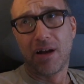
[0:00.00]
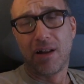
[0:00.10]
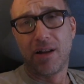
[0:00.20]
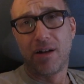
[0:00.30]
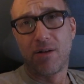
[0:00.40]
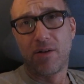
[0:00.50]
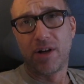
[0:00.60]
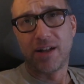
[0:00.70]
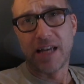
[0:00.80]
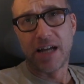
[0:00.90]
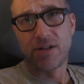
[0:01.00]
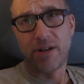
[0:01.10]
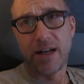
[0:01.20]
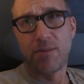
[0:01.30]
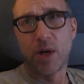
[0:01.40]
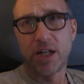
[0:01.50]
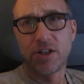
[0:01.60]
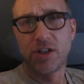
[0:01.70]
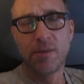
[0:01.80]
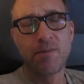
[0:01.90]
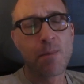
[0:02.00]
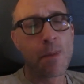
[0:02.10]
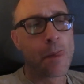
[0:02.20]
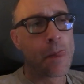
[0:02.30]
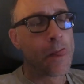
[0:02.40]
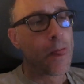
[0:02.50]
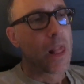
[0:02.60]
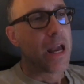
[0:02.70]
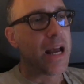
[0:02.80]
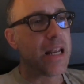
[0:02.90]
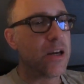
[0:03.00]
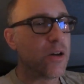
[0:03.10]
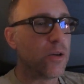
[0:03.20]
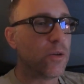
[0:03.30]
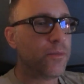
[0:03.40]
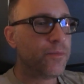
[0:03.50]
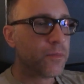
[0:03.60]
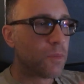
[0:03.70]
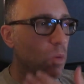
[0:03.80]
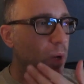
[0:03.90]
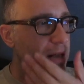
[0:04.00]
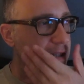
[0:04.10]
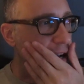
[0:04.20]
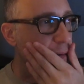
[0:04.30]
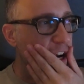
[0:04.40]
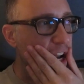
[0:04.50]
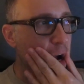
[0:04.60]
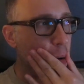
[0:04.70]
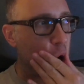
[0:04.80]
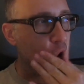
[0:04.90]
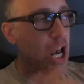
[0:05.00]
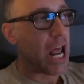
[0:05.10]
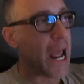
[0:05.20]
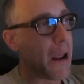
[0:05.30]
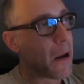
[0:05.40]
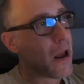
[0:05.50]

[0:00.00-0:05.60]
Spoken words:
little over-exaggerated much. Anywho, what else did I want to talk about today?